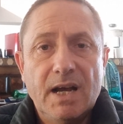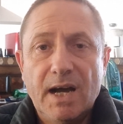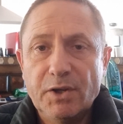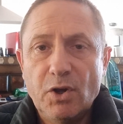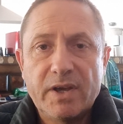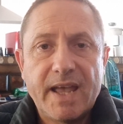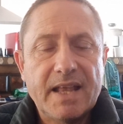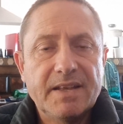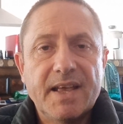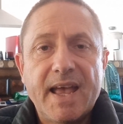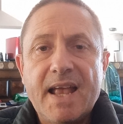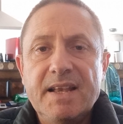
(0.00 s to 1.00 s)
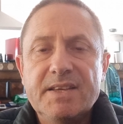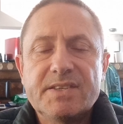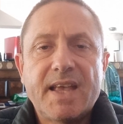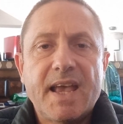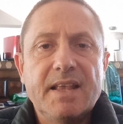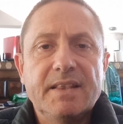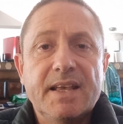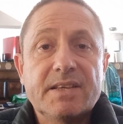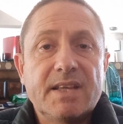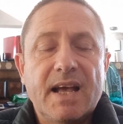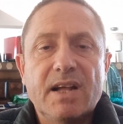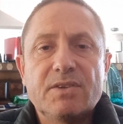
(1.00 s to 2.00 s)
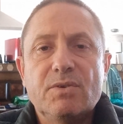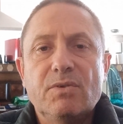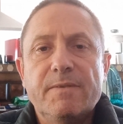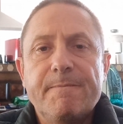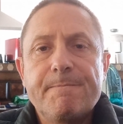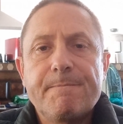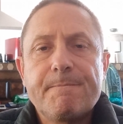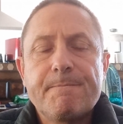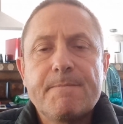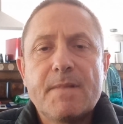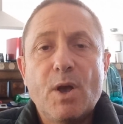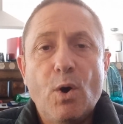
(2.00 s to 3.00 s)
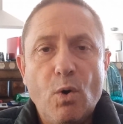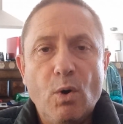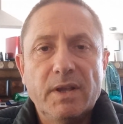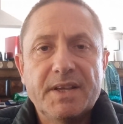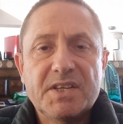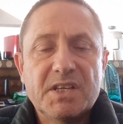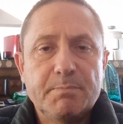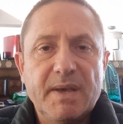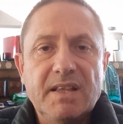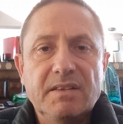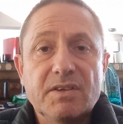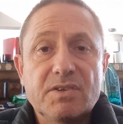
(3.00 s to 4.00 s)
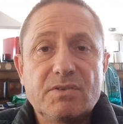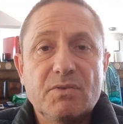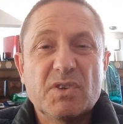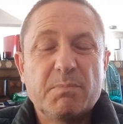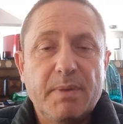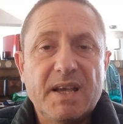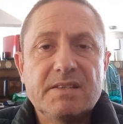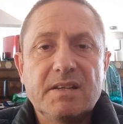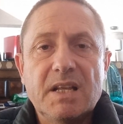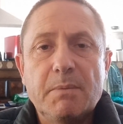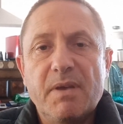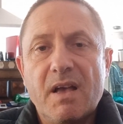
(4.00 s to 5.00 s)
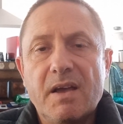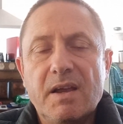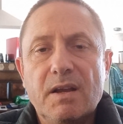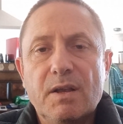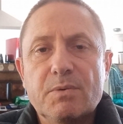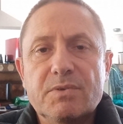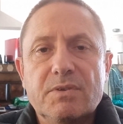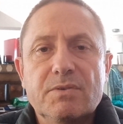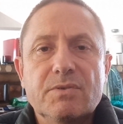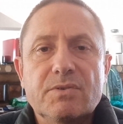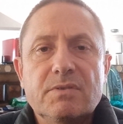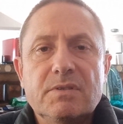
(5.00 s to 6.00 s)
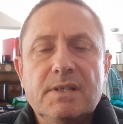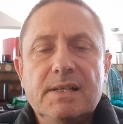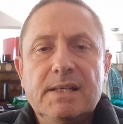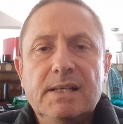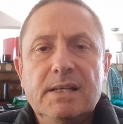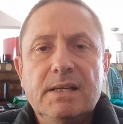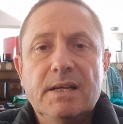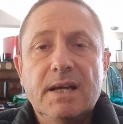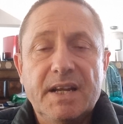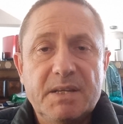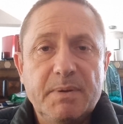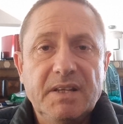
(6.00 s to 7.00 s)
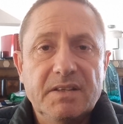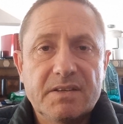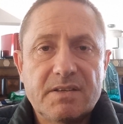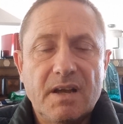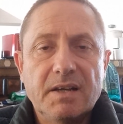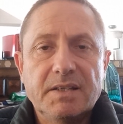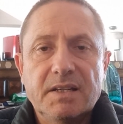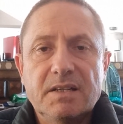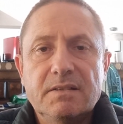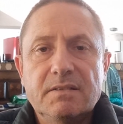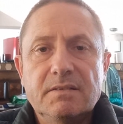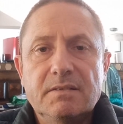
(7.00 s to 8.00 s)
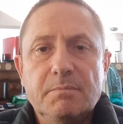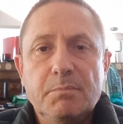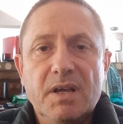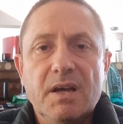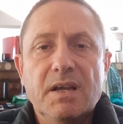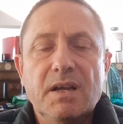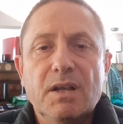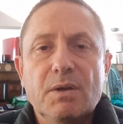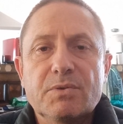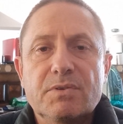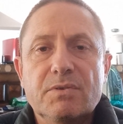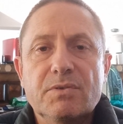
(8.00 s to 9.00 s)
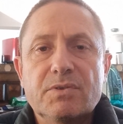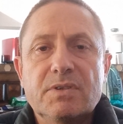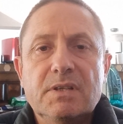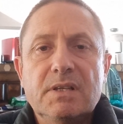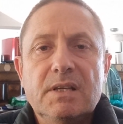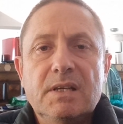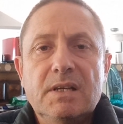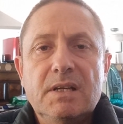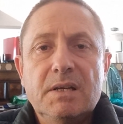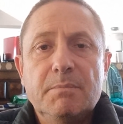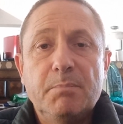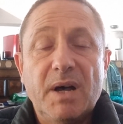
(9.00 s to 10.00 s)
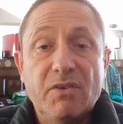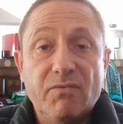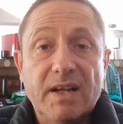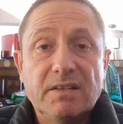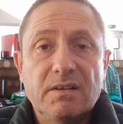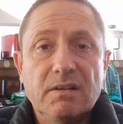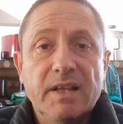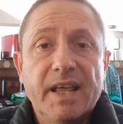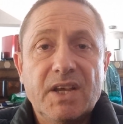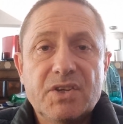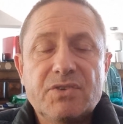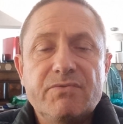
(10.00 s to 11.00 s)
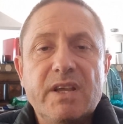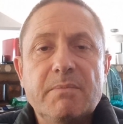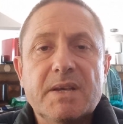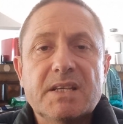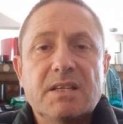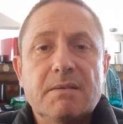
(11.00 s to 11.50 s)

are not getting any say in this at all. All this is being discussed basically behind closed doors, and it's been decided behind closed doors by radical extremist